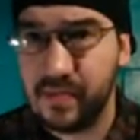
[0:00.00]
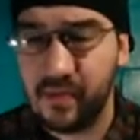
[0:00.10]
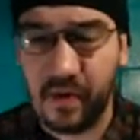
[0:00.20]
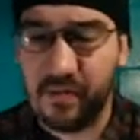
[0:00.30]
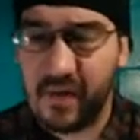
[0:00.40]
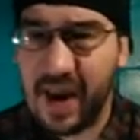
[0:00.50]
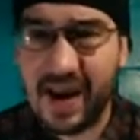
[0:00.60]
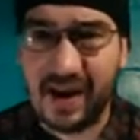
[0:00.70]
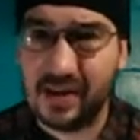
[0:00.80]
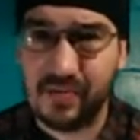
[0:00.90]
from
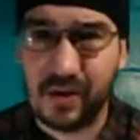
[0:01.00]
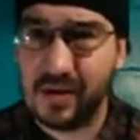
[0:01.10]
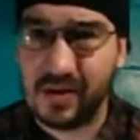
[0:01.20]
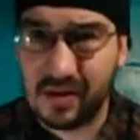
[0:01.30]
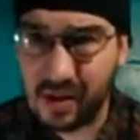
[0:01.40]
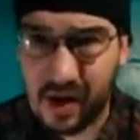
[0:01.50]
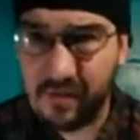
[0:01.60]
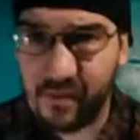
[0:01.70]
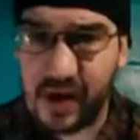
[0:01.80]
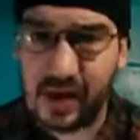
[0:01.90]
fans because a
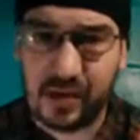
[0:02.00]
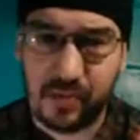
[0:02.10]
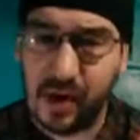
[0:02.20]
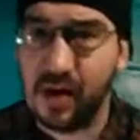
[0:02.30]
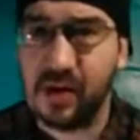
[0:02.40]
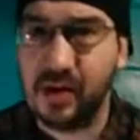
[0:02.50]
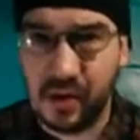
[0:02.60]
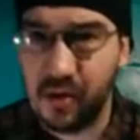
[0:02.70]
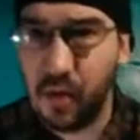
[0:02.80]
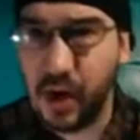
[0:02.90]
lot of fans probably
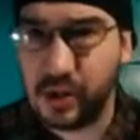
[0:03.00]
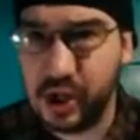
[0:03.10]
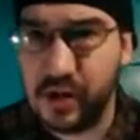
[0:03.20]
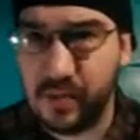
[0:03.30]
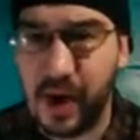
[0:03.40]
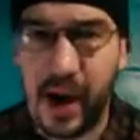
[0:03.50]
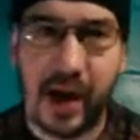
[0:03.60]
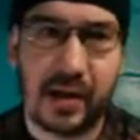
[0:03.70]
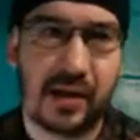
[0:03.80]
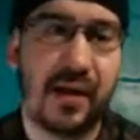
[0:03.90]
don't watch
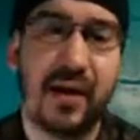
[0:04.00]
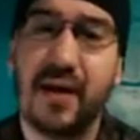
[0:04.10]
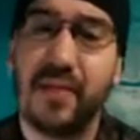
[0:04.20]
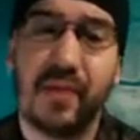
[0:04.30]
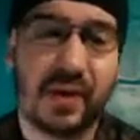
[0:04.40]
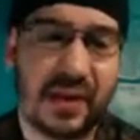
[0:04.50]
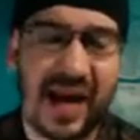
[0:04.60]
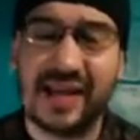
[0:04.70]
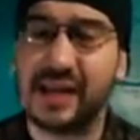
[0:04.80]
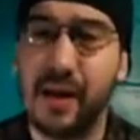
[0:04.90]
Impact. But
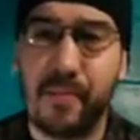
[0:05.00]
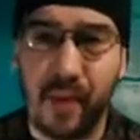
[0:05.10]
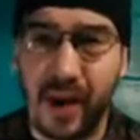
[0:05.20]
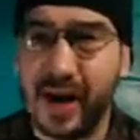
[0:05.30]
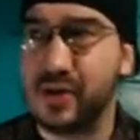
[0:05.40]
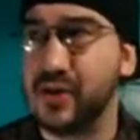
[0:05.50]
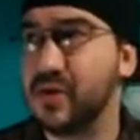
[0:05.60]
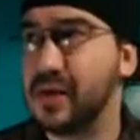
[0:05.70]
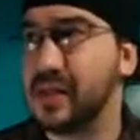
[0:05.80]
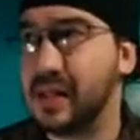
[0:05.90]
Tessa
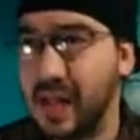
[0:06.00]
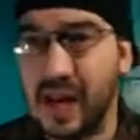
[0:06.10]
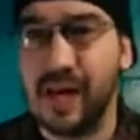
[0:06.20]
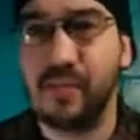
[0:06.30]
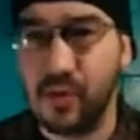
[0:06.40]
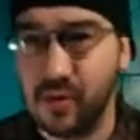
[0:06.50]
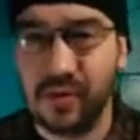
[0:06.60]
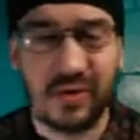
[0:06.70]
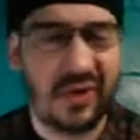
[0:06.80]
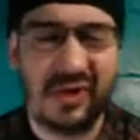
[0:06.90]
Blanchard is damn
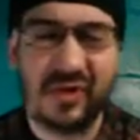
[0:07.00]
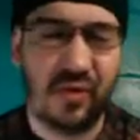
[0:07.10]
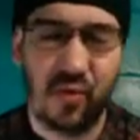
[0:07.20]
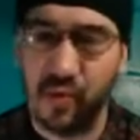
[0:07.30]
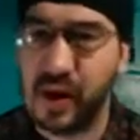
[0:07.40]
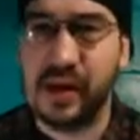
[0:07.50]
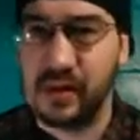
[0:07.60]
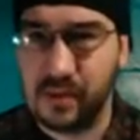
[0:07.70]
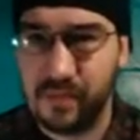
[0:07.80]
good. She's great.